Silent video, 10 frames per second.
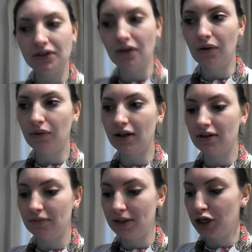So
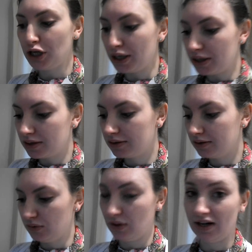that will be good.
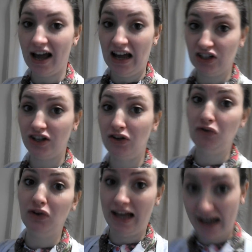So I can
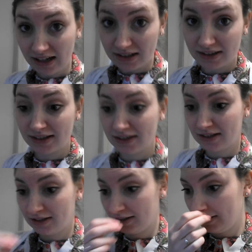actually relax.